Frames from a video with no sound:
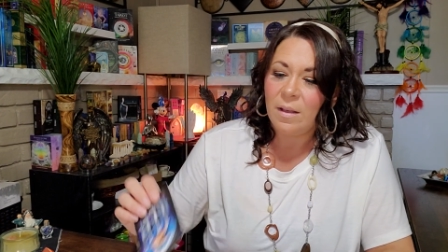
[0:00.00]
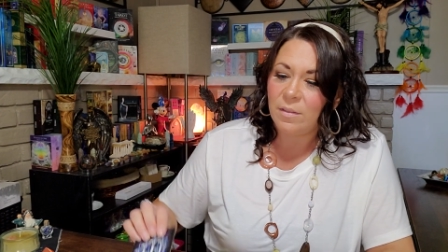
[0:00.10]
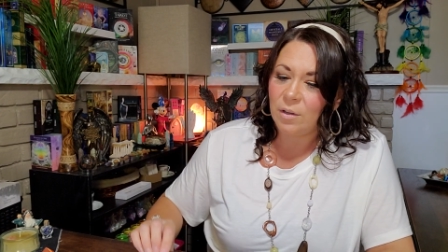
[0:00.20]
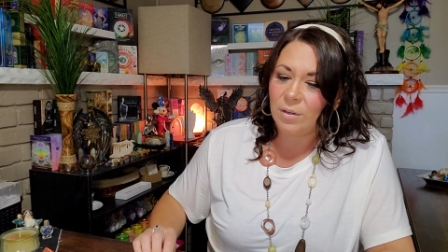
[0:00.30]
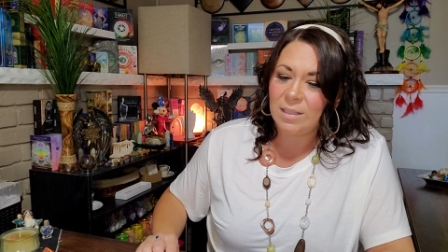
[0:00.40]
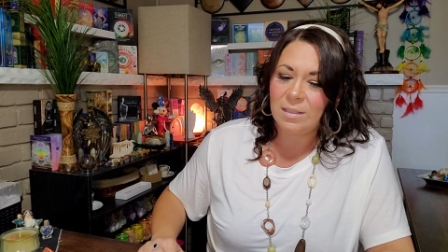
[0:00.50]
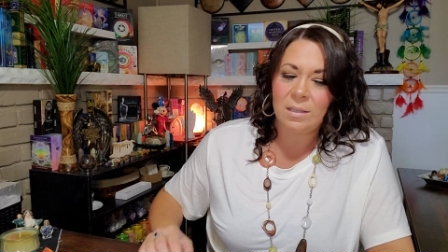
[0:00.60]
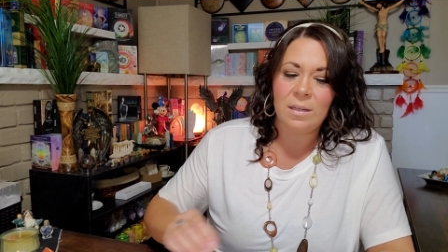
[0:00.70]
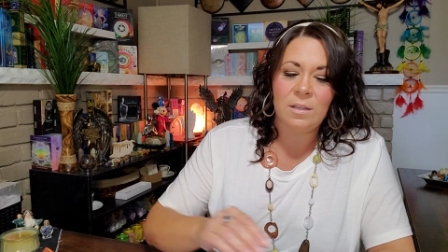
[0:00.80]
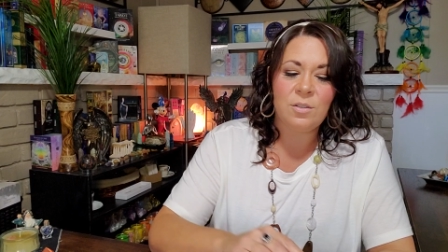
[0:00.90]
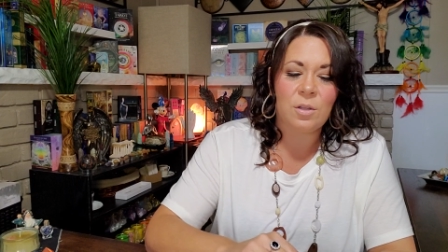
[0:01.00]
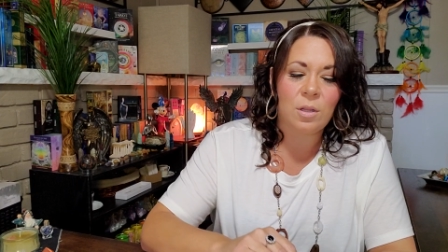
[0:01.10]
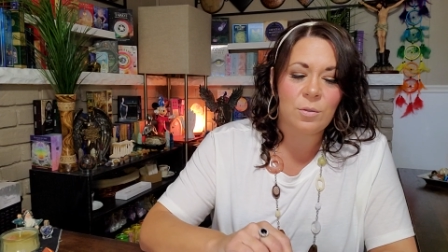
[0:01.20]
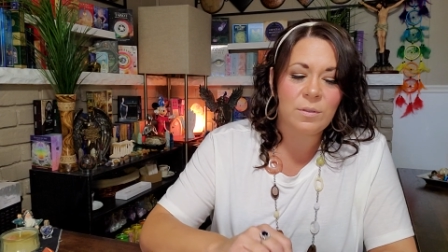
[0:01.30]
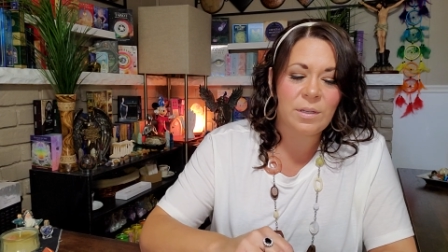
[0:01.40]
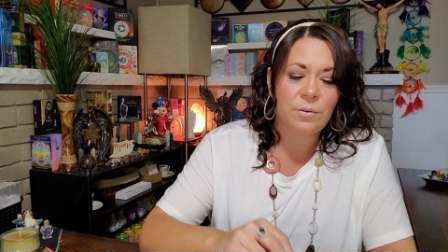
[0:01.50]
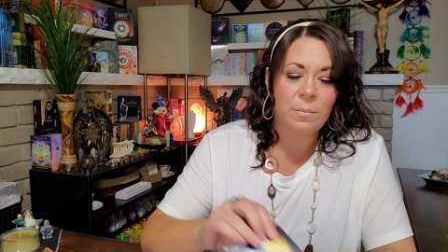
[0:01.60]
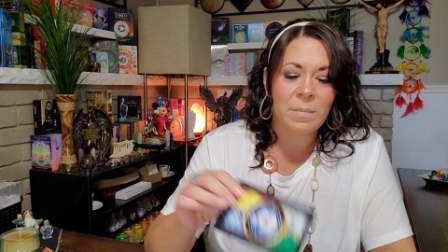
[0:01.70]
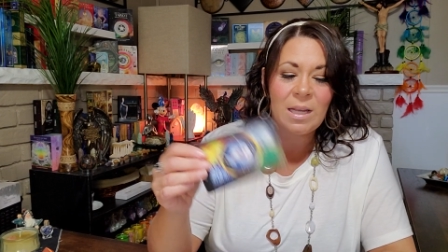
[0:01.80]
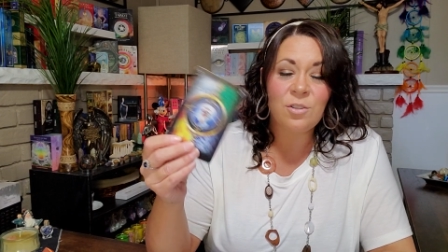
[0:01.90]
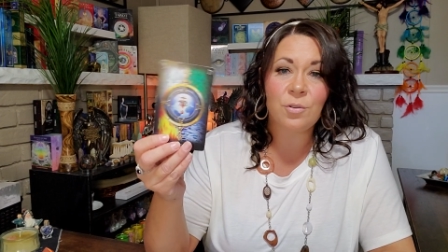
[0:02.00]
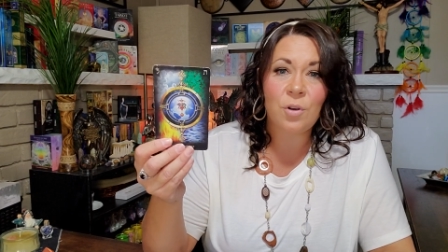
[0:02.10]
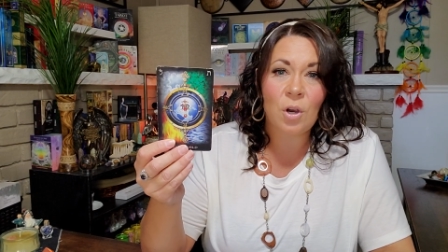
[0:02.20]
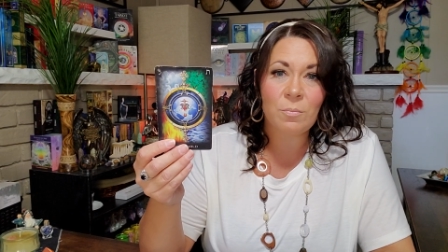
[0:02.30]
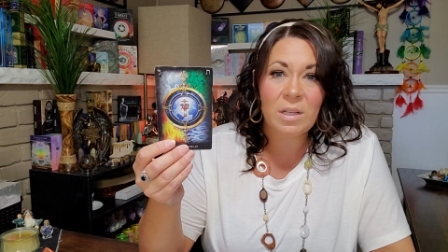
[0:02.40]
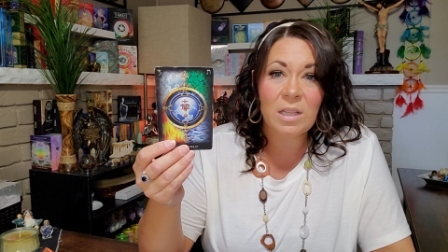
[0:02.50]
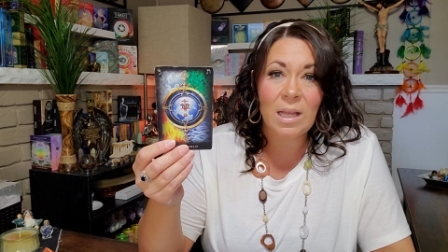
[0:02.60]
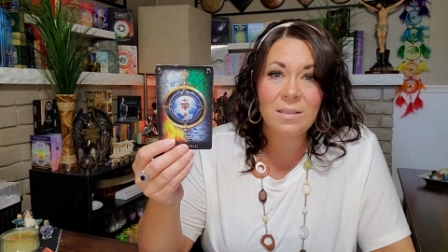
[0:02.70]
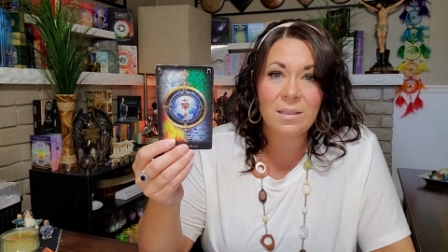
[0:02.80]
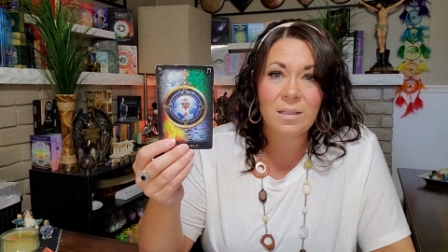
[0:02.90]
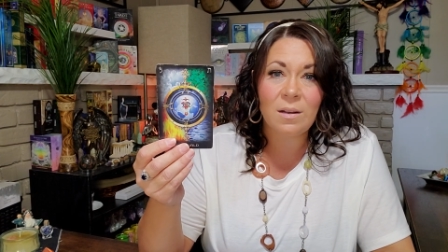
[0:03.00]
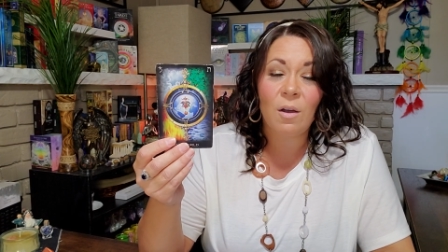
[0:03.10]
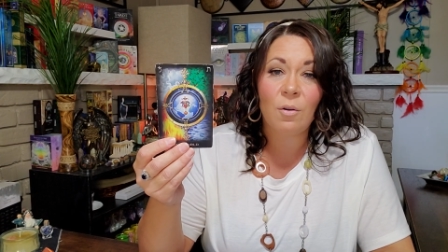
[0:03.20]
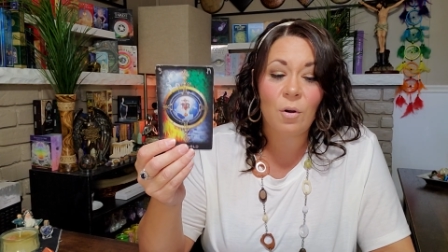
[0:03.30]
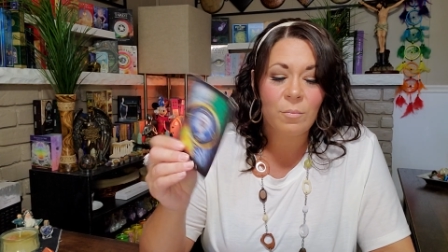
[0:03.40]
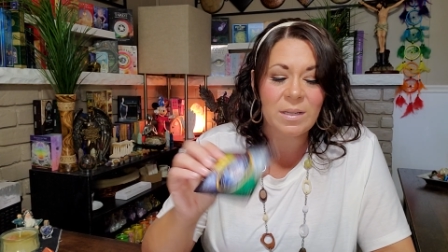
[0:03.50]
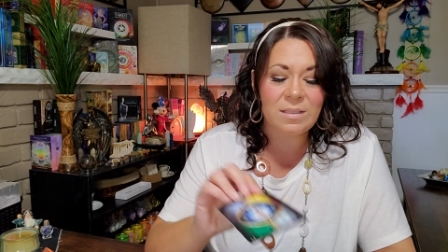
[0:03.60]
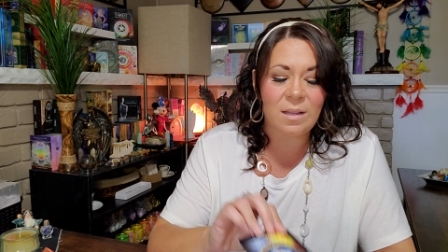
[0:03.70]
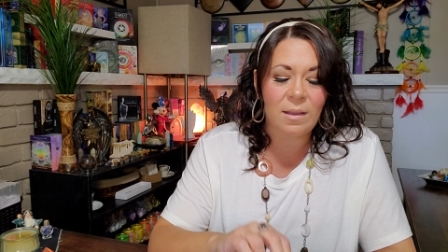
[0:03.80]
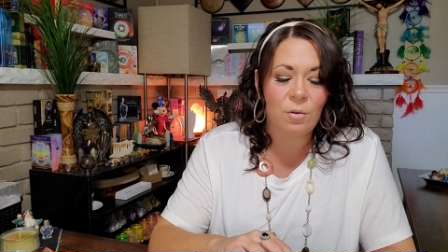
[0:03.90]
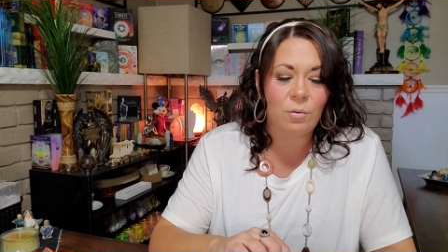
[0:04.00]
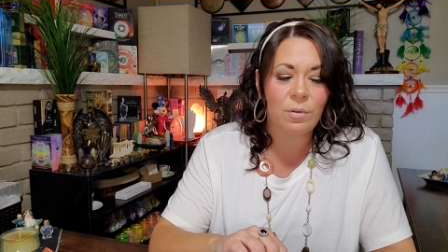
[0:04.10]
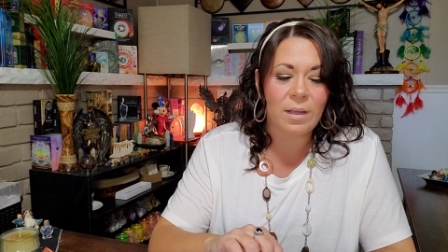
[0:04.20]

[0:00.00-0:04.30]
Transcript: There is a need to close out a major karmic lesson, a karmic cycle.